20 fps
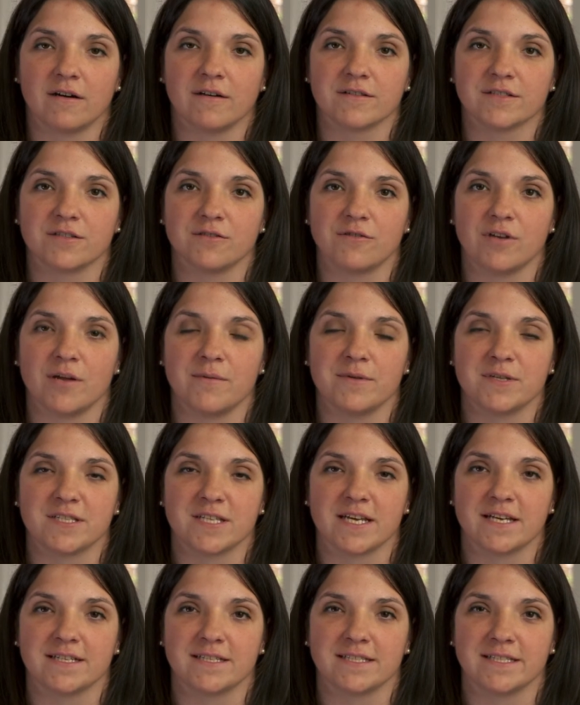also known as
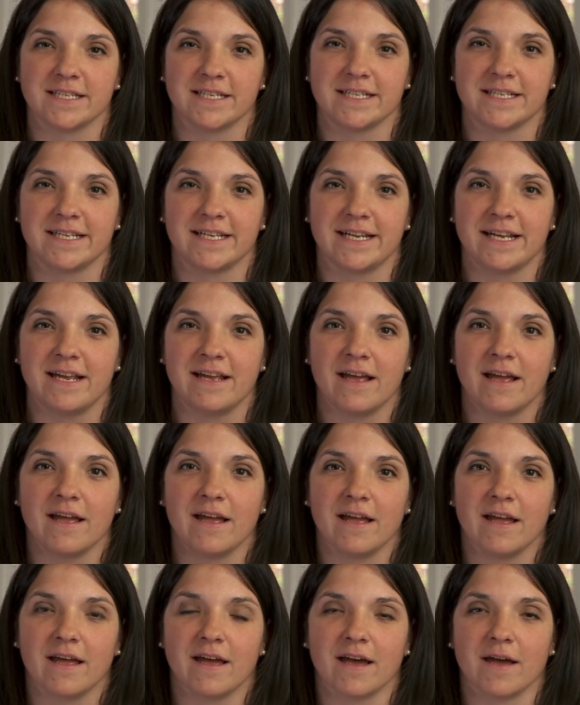SCD.
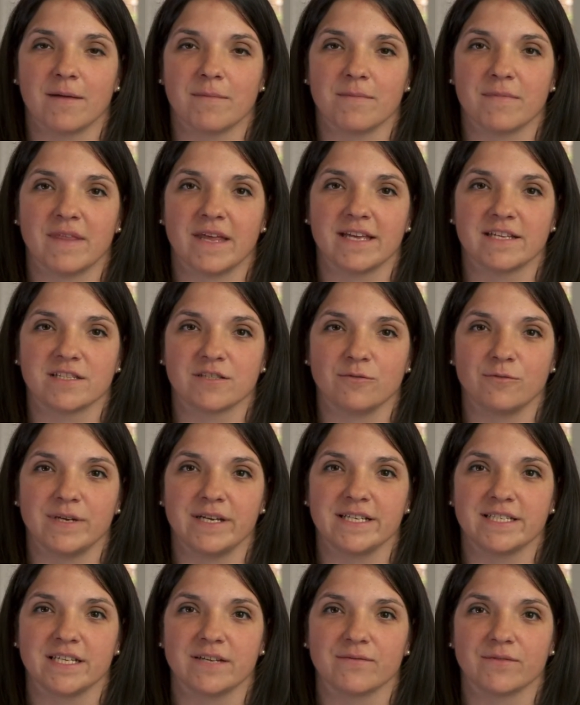They
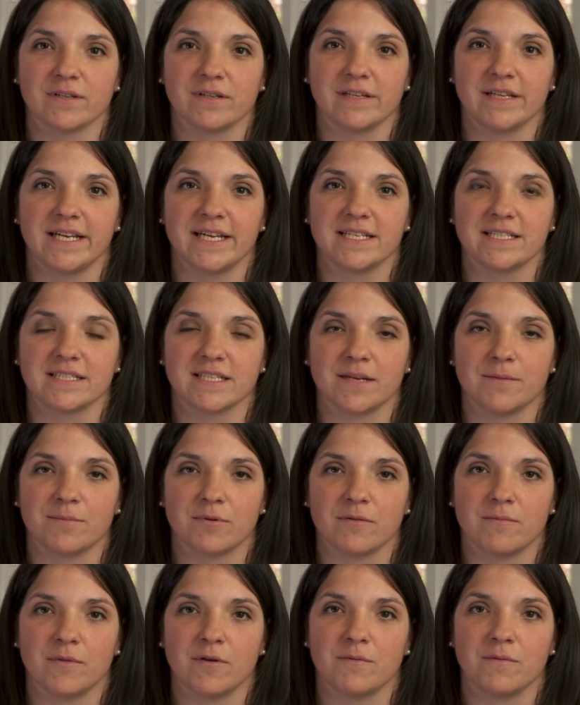squeeze and release and
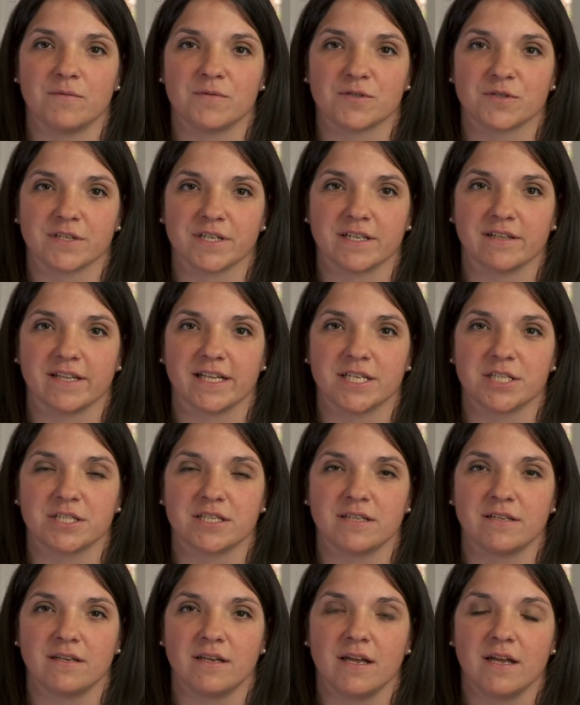promote
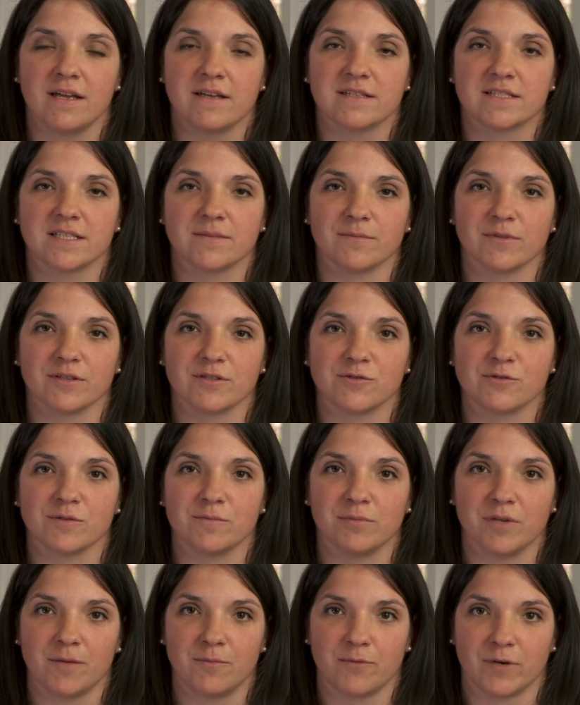circulation, similar to a
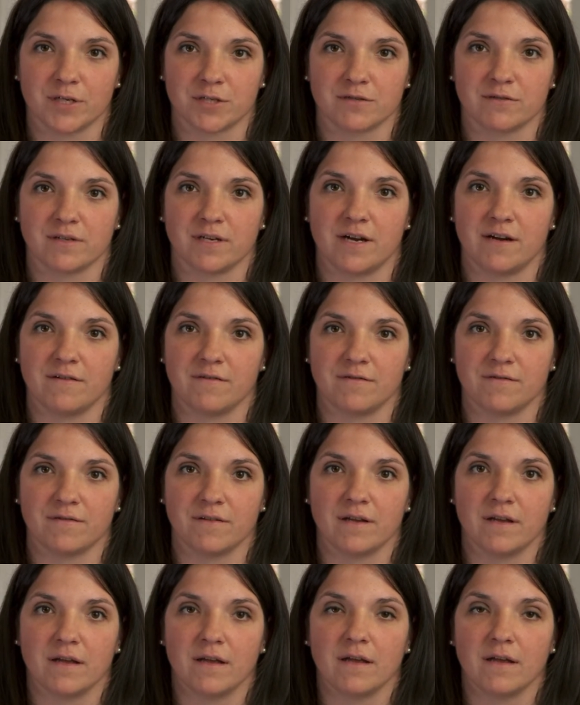blood pressure cuff.